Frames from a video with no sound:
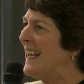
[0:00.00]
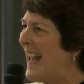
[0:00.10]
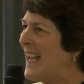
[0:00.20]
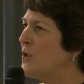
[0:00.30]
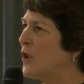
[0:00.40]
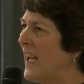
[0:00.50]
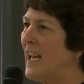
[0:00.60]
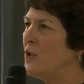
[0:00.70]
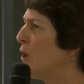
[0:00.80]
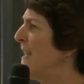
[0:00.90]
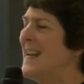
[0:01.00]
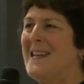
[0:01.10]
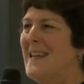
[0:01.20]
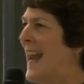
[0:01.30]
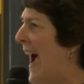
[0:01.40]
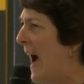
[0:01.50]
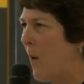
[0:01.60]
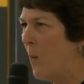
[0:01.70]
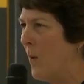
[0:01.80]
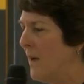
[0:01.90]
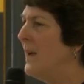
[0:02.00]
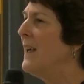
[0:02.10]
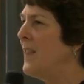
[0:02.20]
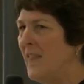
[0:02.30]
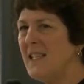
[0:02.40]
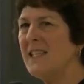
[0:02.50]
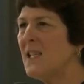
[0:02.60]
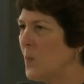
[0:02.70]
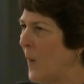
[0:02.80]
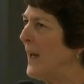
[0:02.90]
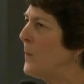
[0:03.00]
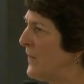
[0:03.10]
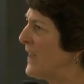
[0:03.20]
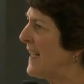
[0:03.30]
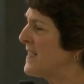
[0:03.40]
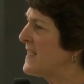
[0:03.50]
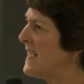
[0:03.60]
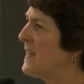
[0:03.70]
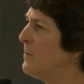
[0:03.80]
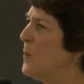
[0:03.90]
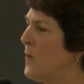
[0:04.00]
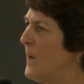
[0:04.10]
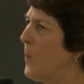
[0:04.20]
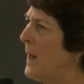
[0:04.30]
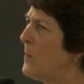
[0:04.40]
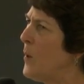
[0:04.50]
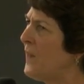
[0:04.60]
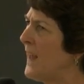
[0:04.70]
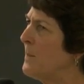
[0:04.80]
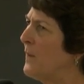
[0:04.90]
in education now. This is when we've got to see the move. And one more thing